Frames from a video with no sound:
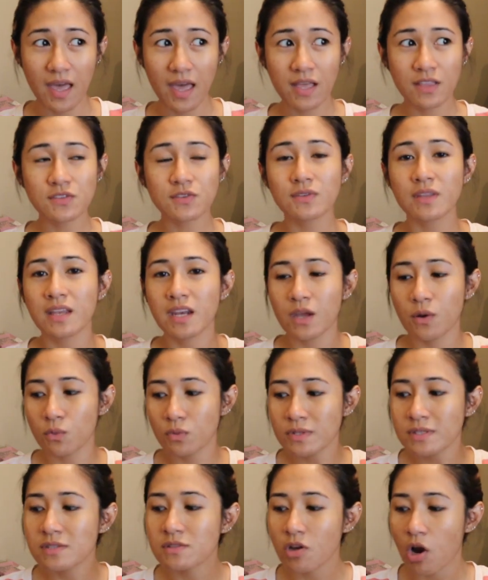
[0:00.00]
And so then it
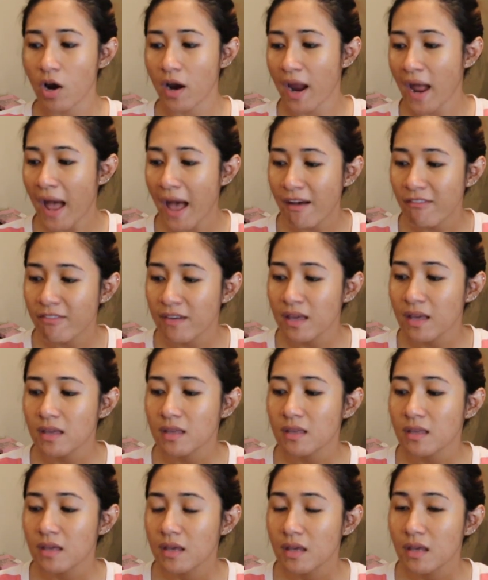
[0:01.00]
would start
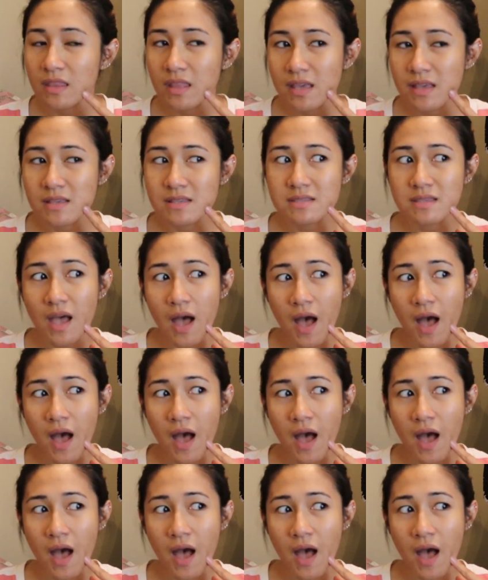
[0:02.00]
having these